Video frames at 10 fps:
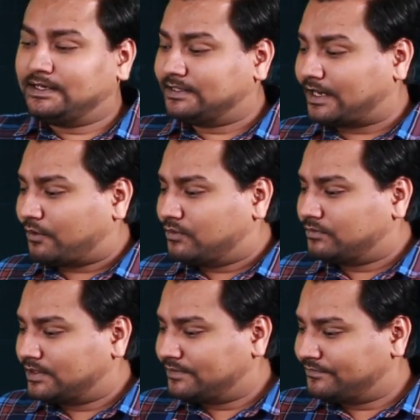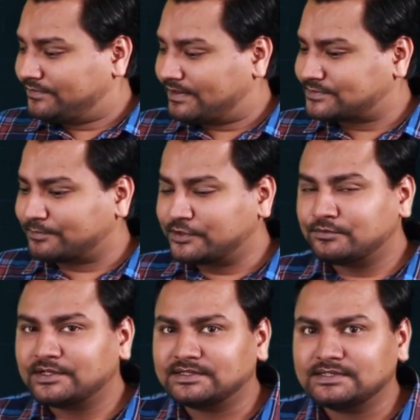Now, we have
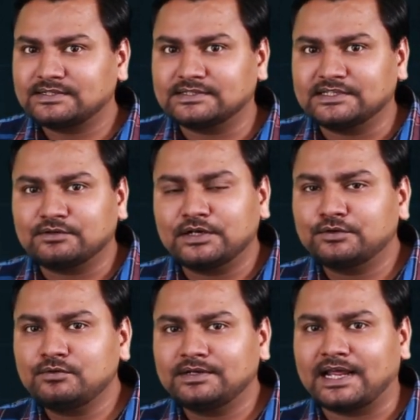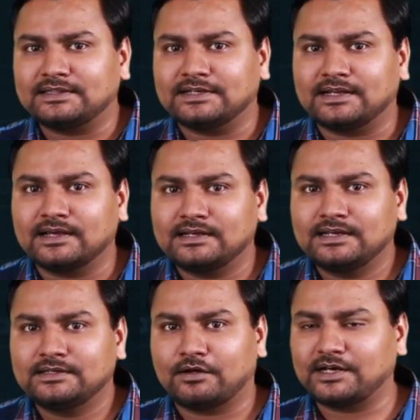substituted this is equal to tan theta.
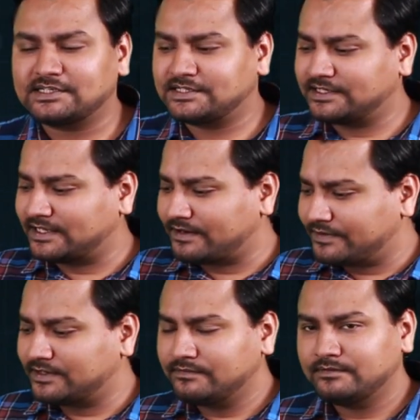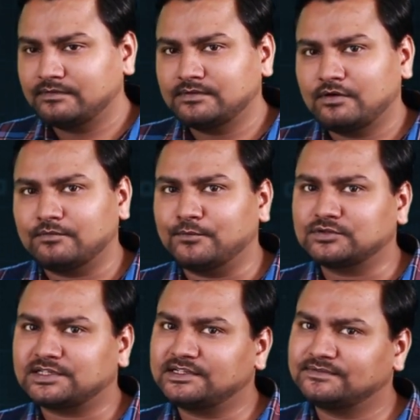Now let's take derivative of
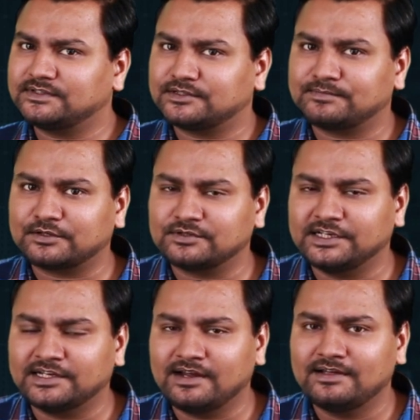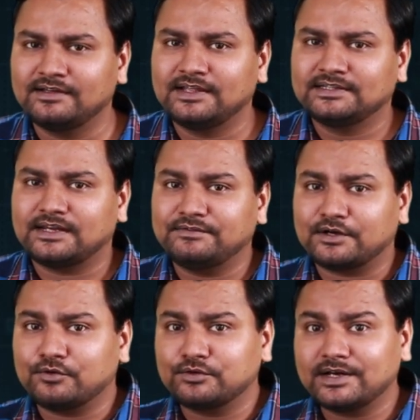both sides with respect to theta, then we are
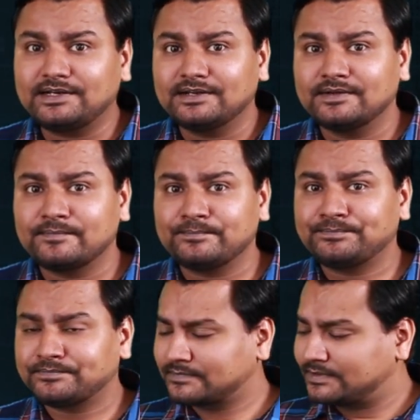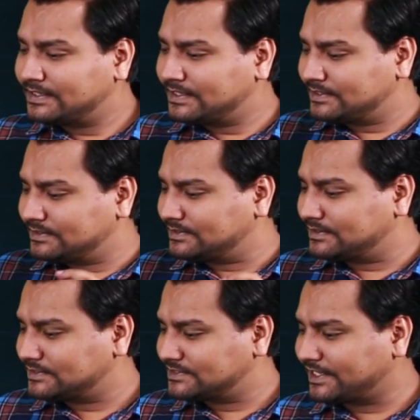going to get
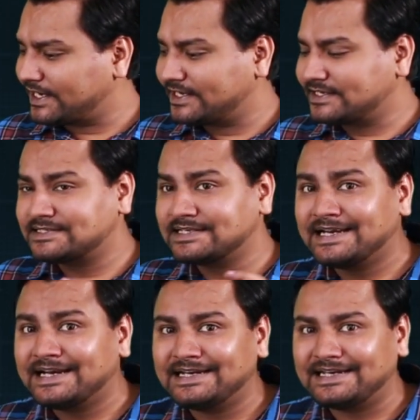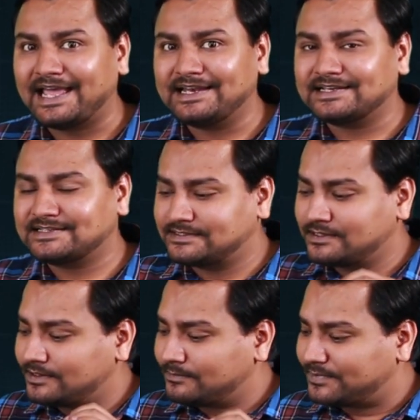secant x tan x
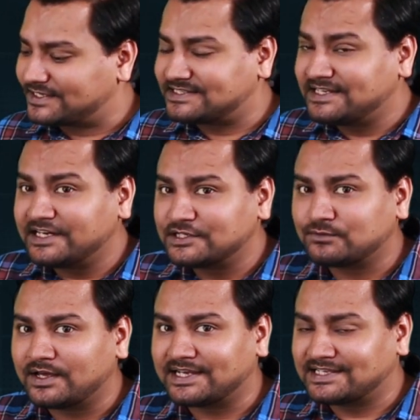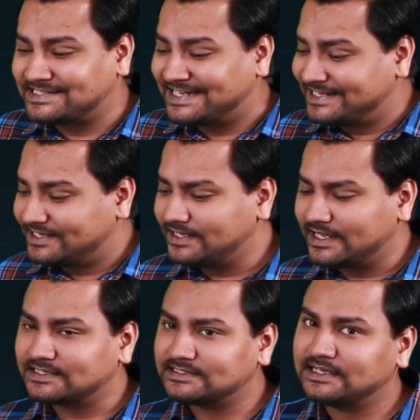plus secant square x
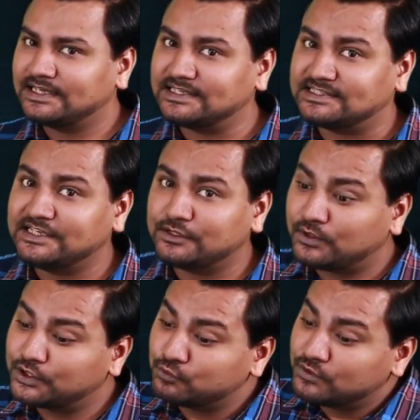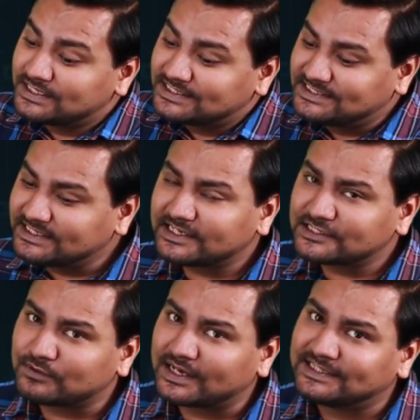dx is equal to secant
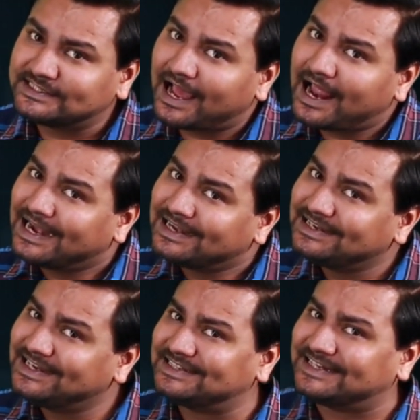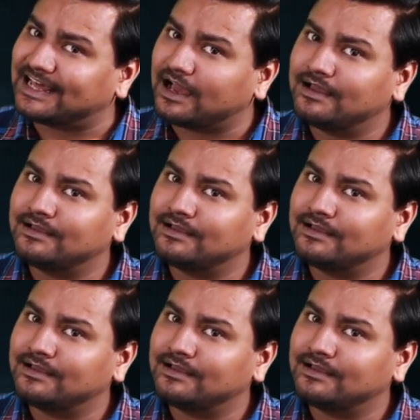square theta d theta,